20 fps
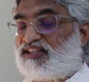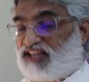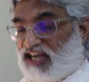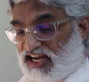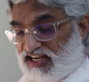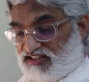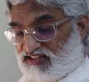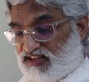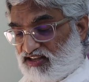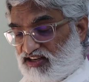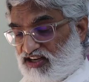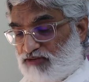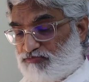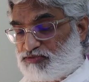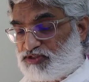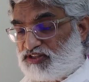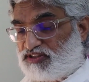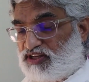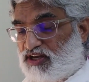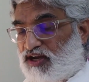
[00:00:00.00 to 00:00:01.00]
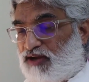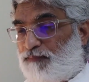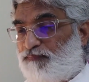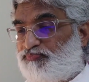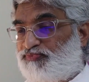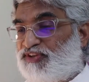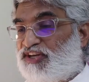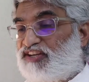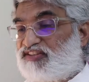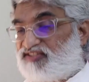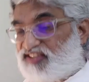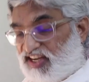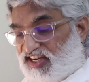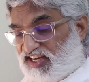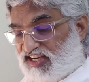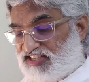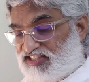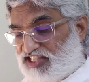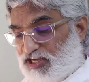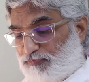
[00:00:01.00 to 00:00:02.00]
The answer comes in the
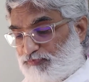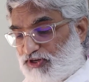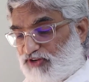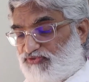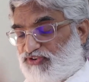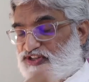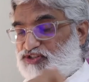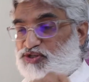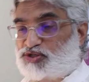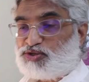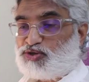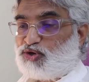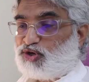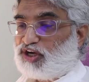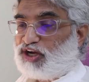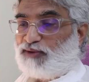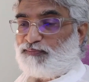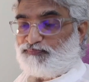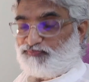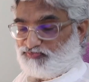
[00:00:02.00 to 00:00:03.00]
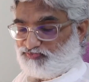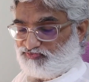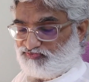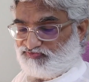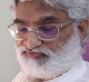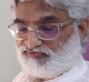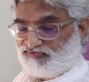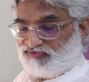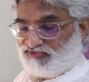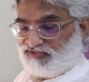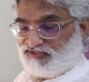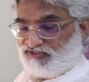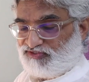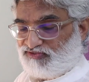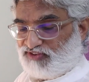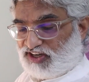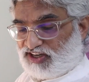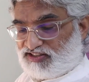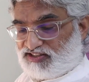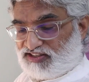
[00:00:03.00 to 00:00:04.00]
second chapter, first sloka.
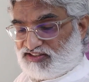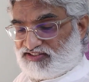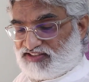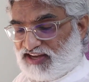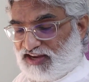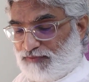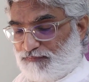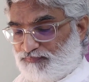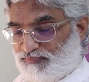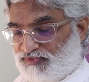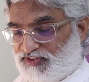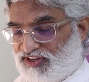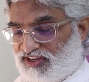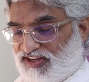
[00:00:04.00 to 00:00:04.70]
What does it say?